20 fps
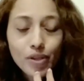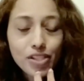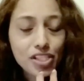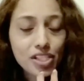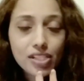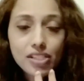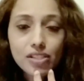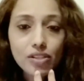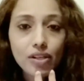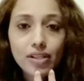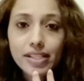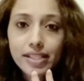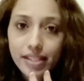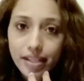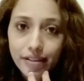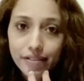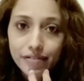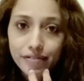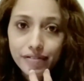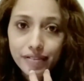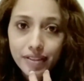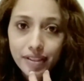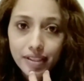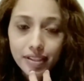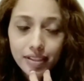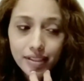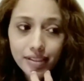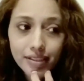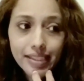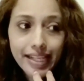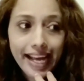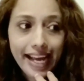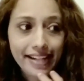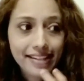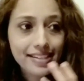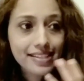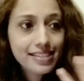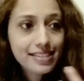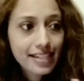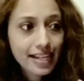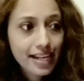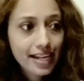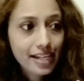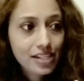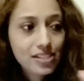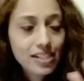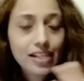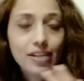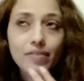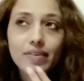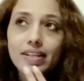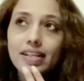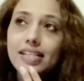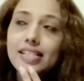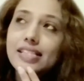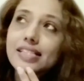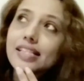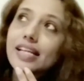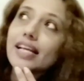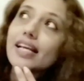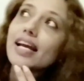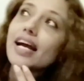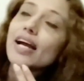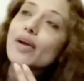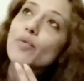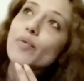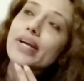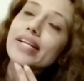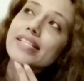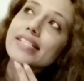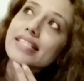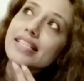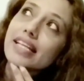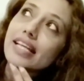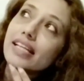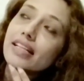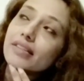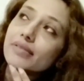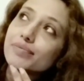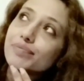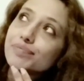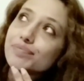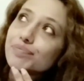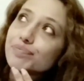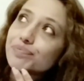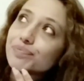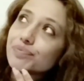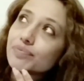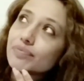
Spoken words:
which is not enough. At this age, like when I say I went in